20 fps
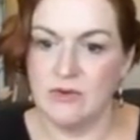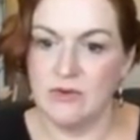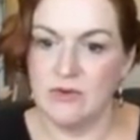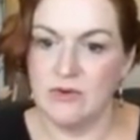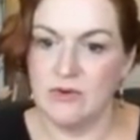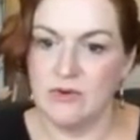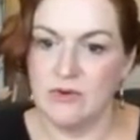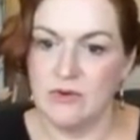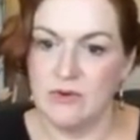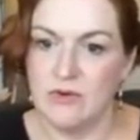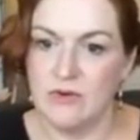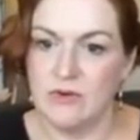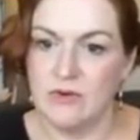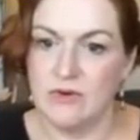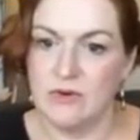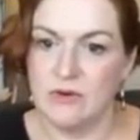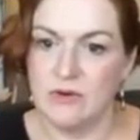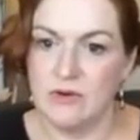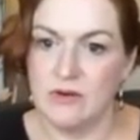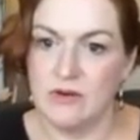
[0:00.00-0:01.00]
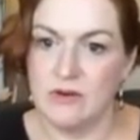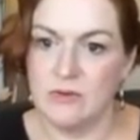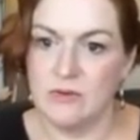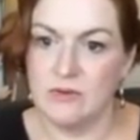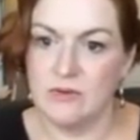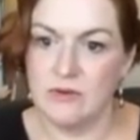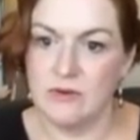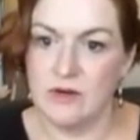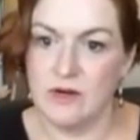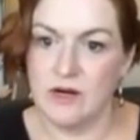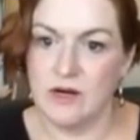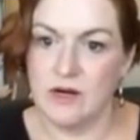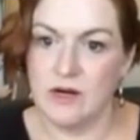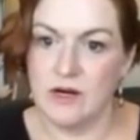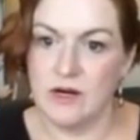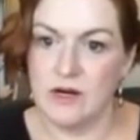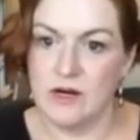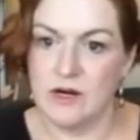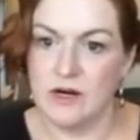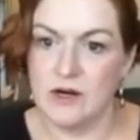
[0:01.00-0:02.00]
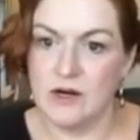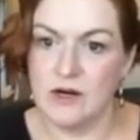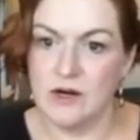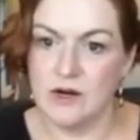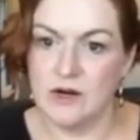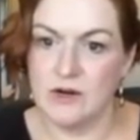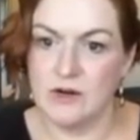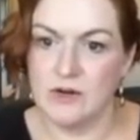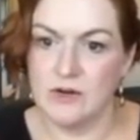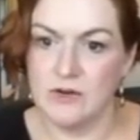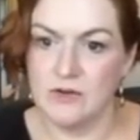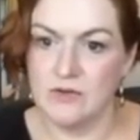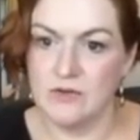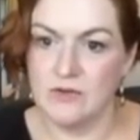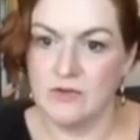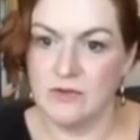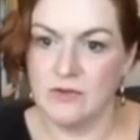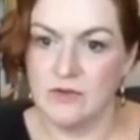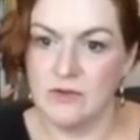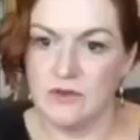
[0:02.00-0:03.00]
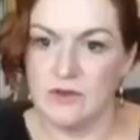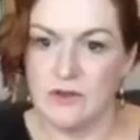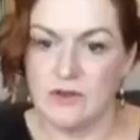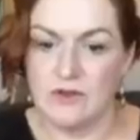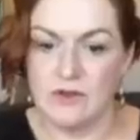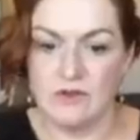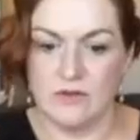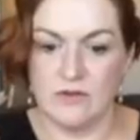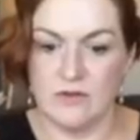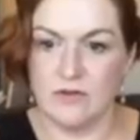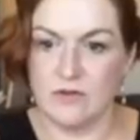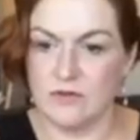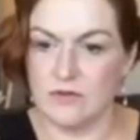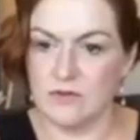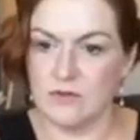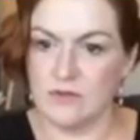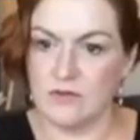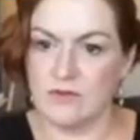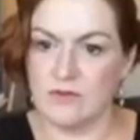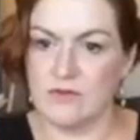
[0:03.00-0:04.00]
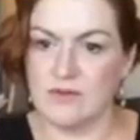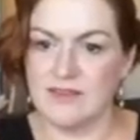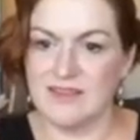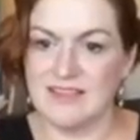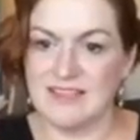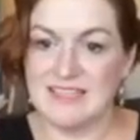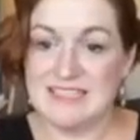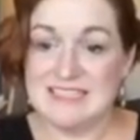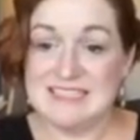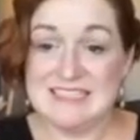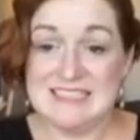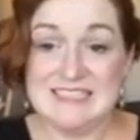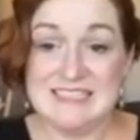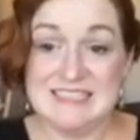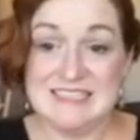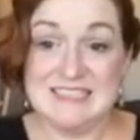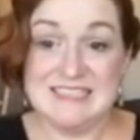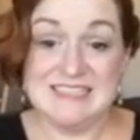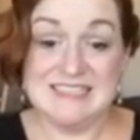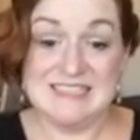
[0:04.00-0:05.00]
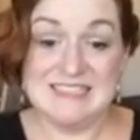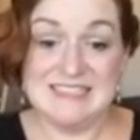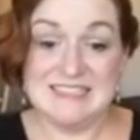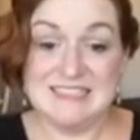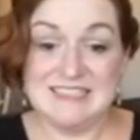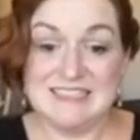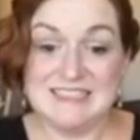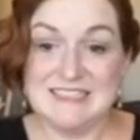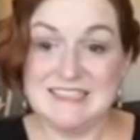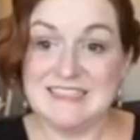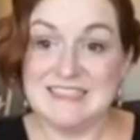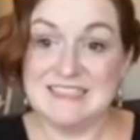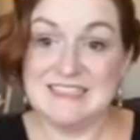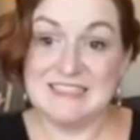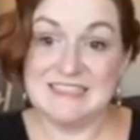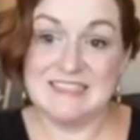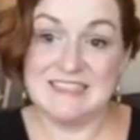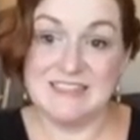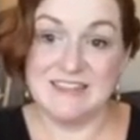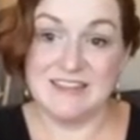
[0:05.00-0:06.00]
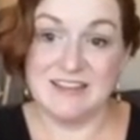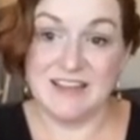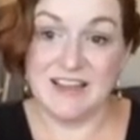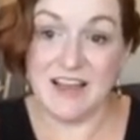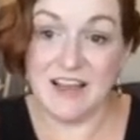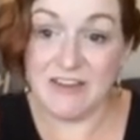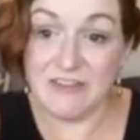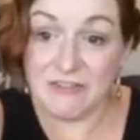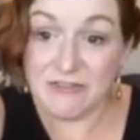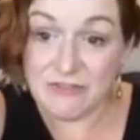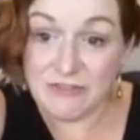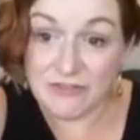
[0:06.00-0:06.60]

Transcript: Nothing is said.